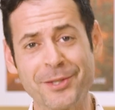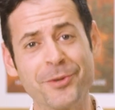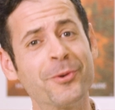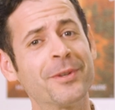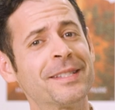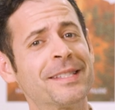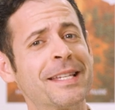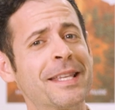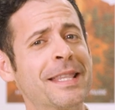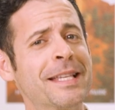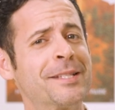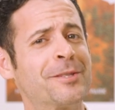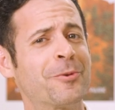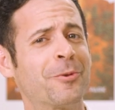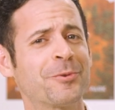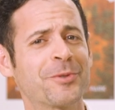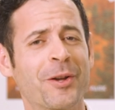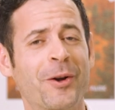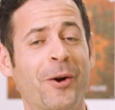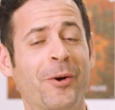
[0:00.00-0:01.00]
As you can see,
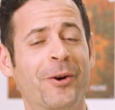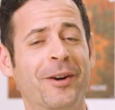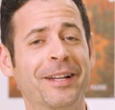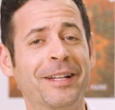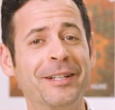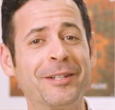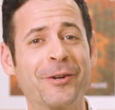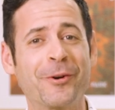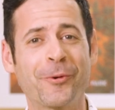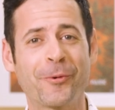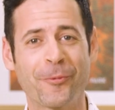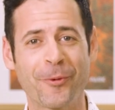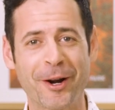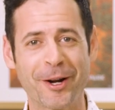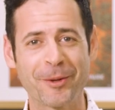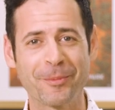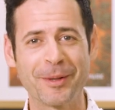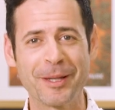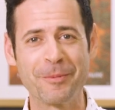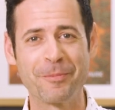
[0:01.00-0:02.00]
these tools are
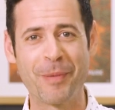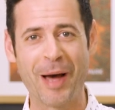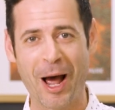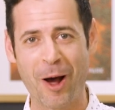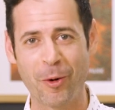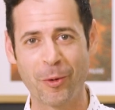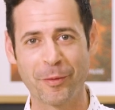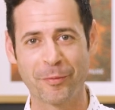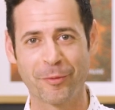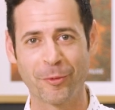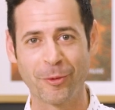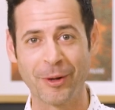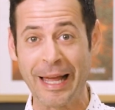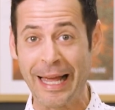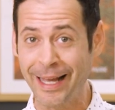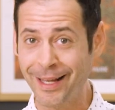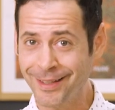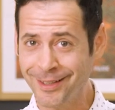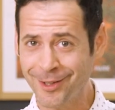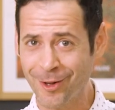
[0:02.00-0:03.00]
incredibly
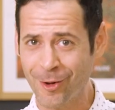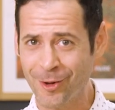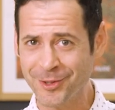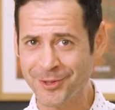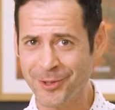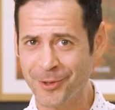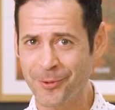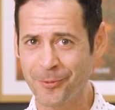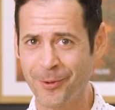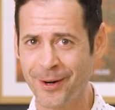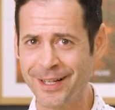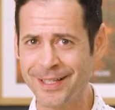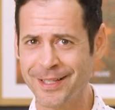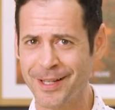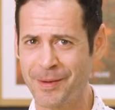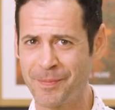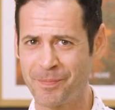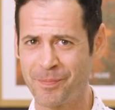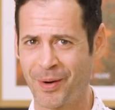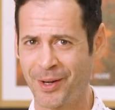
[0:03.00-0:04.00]
powerful and also
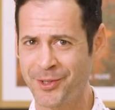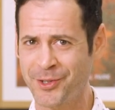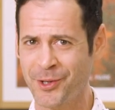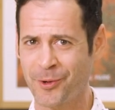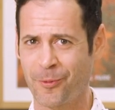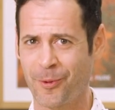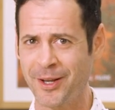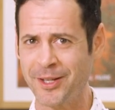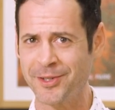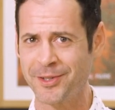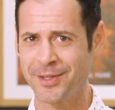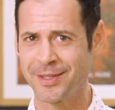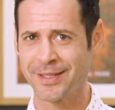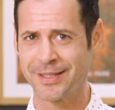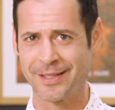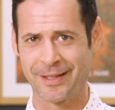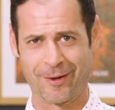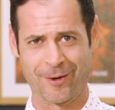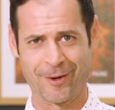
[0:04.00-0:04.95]
raise a bunch of questions